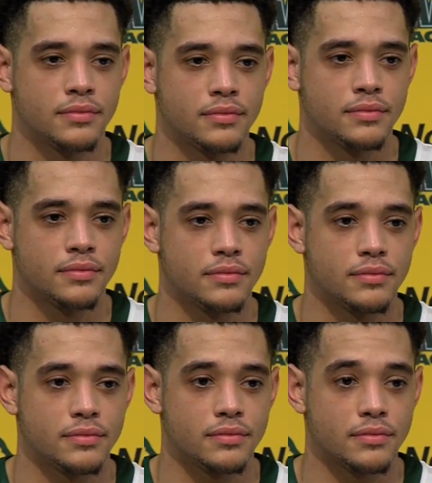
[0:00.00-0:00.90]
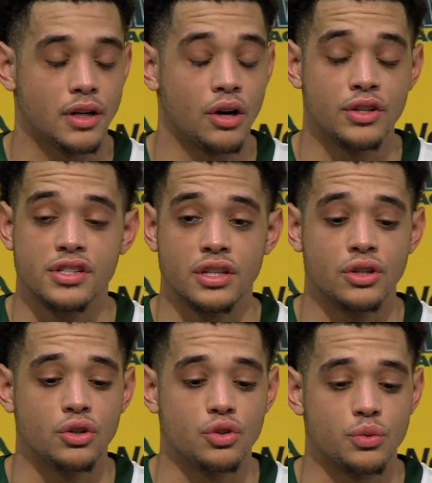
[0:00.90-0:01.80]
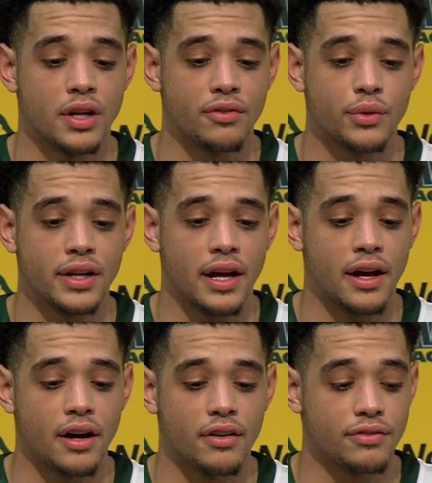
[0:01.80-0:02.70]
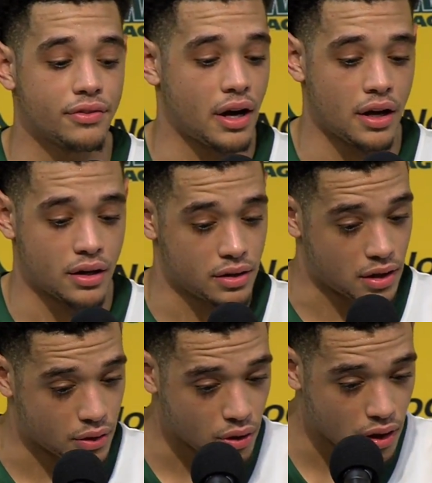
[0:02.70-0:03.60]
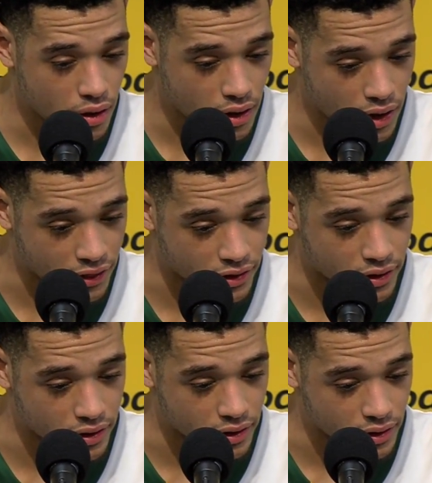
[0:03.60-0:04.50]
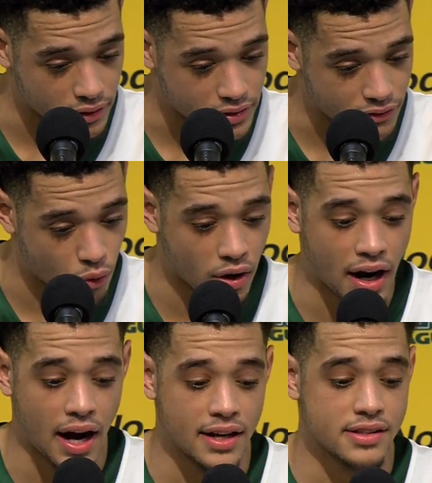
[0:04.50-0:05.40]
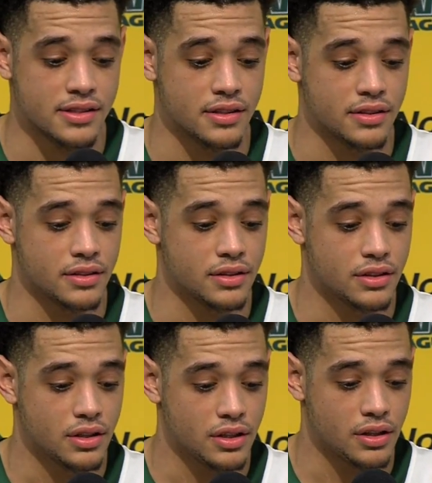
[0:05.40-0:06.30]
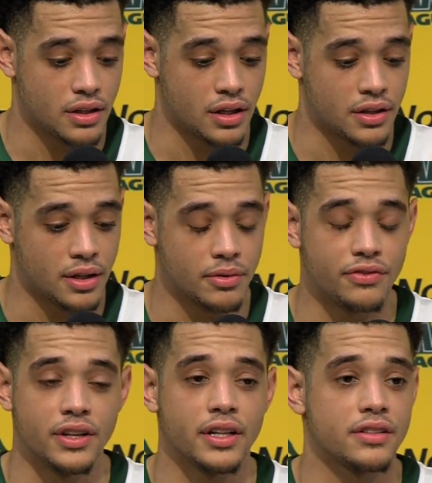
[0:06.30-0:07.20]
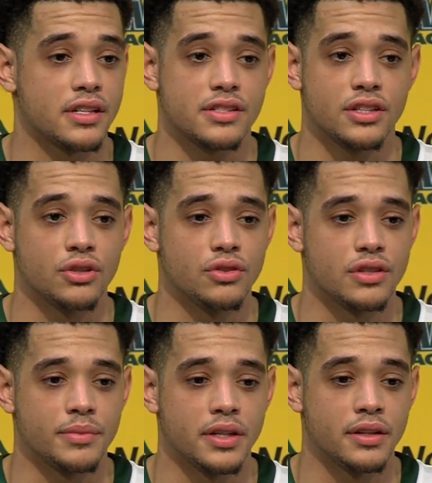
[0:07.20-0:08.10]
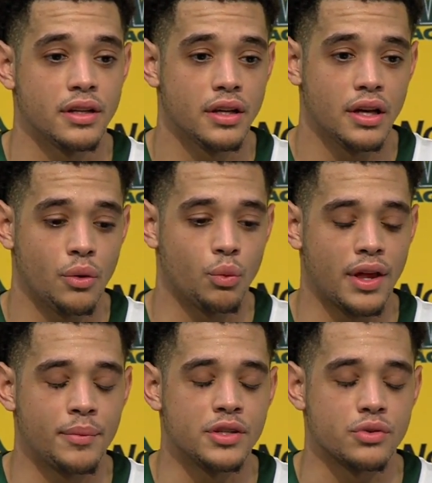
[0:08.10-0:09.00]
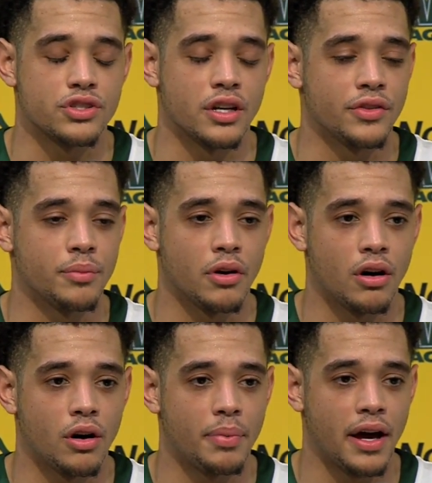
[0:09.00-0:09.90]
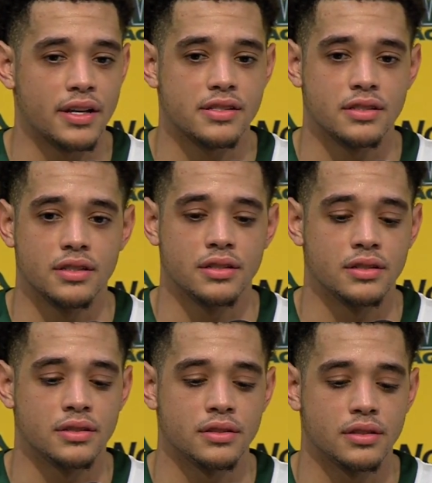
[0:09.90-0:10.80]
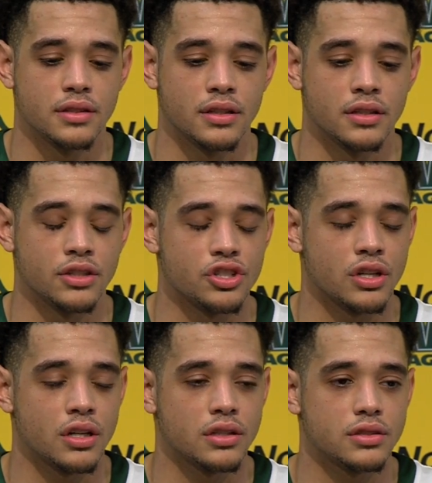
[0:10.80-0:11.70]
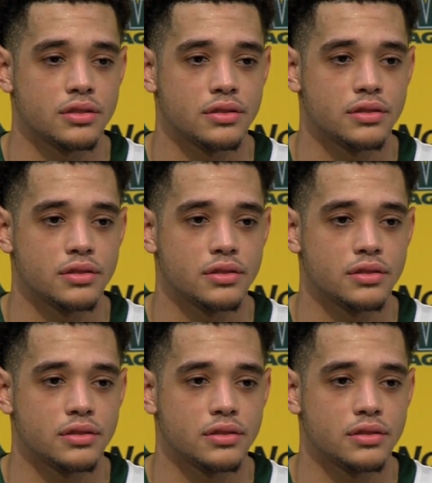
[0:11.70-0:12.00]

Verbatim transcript: in the scoring column today? Oh, it's huge. Whenever we can have, I think, 4 guys in double figures, that's huge. I mean, that means we're sharing the ball, passing it, and getting good shots.